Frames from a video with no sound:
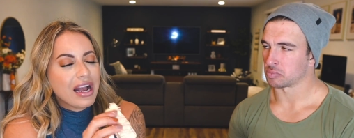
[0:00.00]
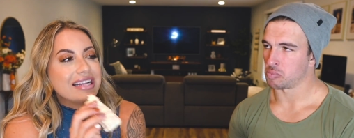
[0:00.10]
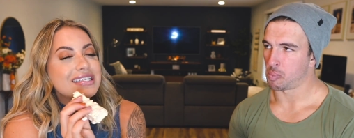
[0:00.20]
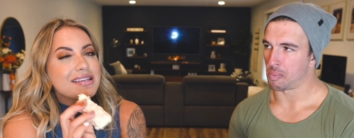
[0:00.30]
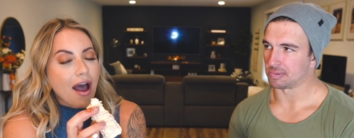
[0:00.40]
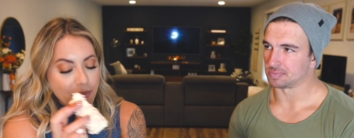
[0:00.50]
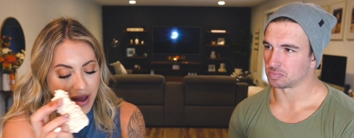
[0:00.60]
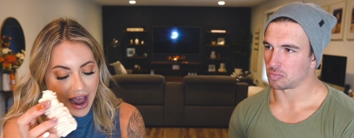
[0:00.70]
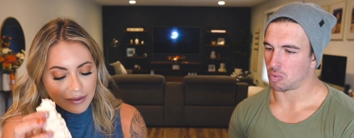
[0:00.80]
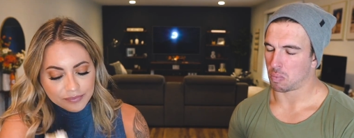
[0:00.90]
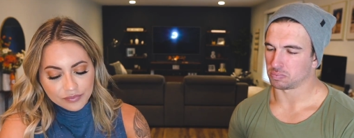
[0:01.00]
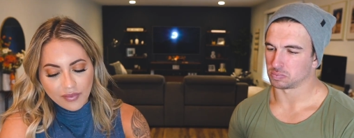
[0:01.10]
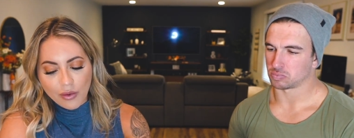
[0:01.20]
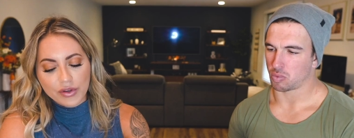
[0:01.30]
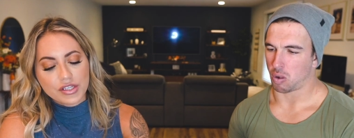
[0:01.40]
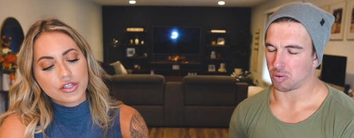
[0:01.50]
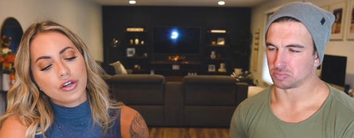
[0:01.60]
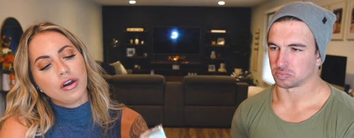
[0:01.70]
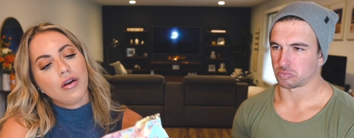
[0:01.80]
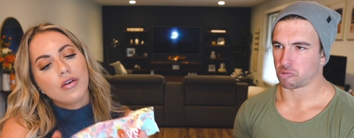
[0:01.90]
Speaker 1: it's not bad. What's the
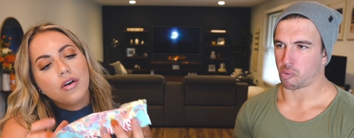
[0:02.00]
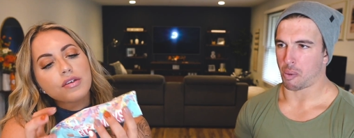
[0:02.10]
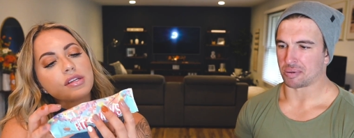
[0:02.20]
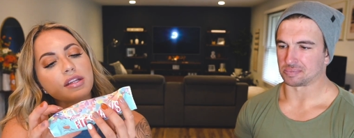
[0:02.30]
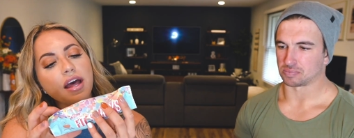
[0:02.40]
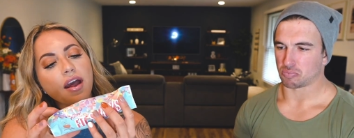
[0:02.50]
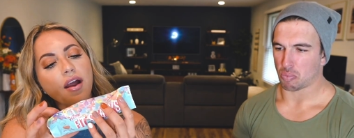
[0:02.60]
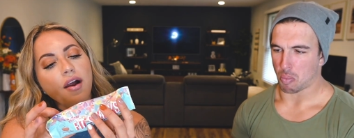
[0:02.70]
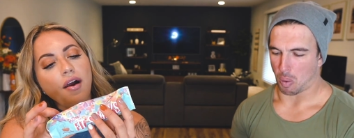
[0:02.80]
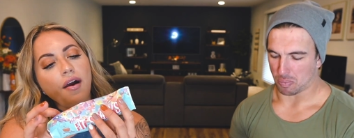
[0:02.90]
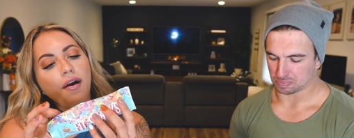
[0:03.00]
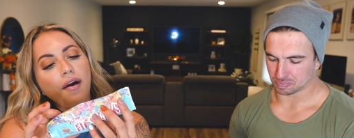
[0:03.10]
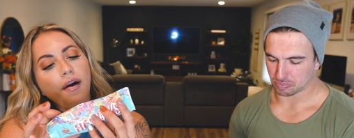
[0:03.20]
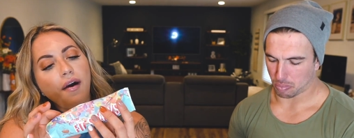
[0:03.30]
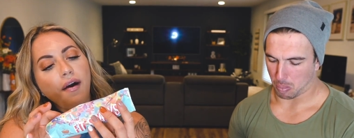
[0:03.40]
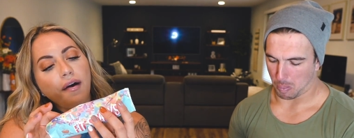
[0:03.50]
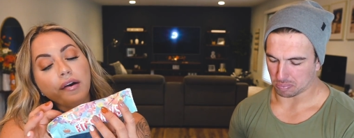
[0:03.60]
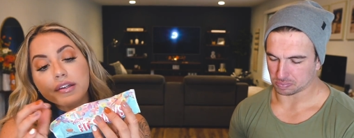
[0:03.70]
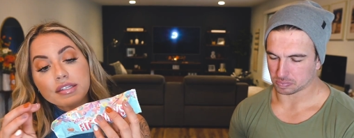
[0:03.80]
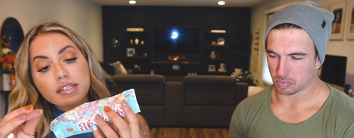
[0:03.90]
sugar alcohols on that?
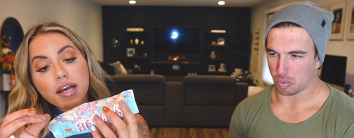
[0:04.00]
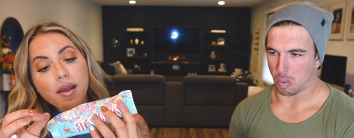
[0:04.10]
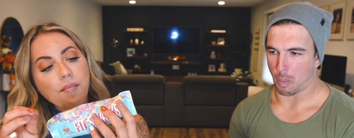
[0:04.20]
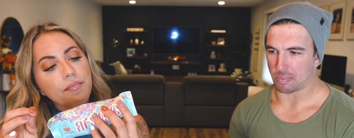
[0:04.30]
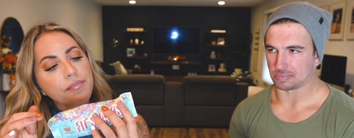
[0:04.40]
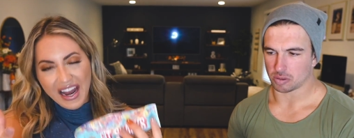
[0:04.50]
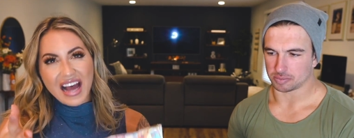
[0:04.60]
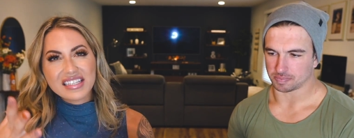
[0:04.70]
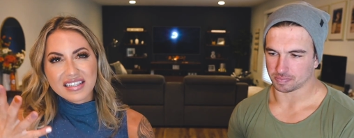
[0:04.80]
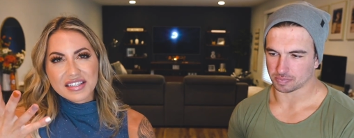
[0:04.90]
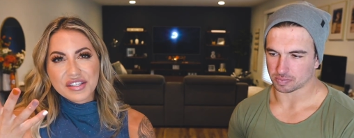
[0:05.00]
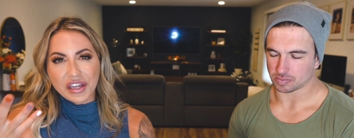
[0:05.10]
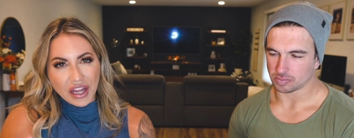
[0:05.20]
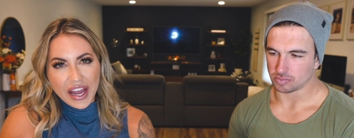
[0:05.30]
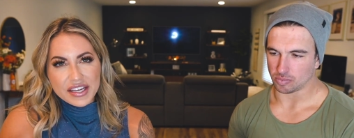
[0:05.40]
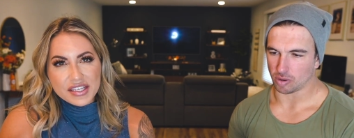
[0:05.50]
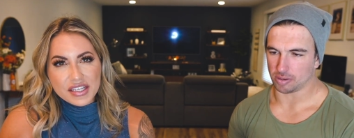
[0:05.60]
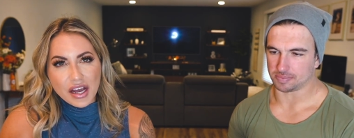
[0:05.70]
It doesn't say. It has a slight